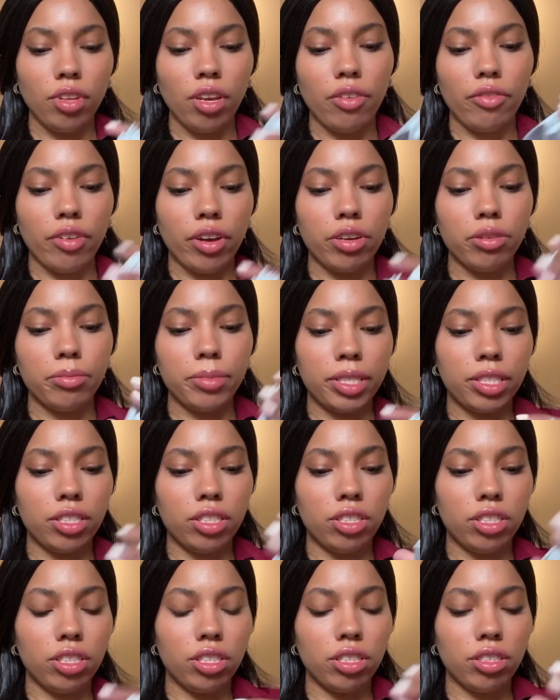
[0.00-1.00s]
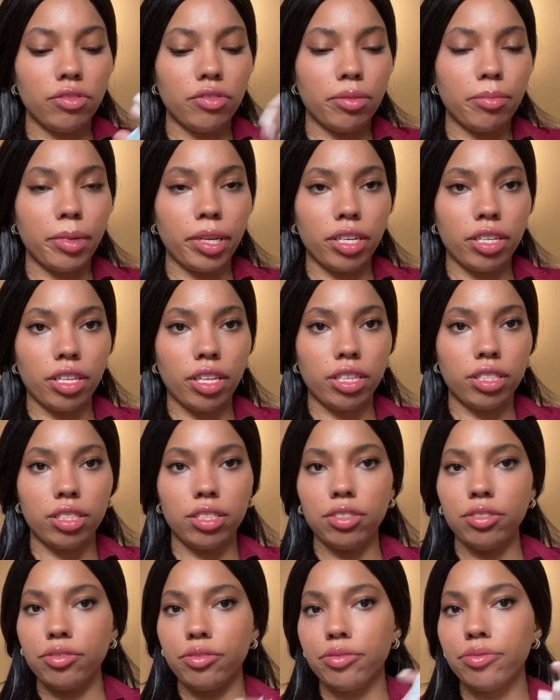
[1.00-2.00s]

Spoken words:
Final messages for my collective.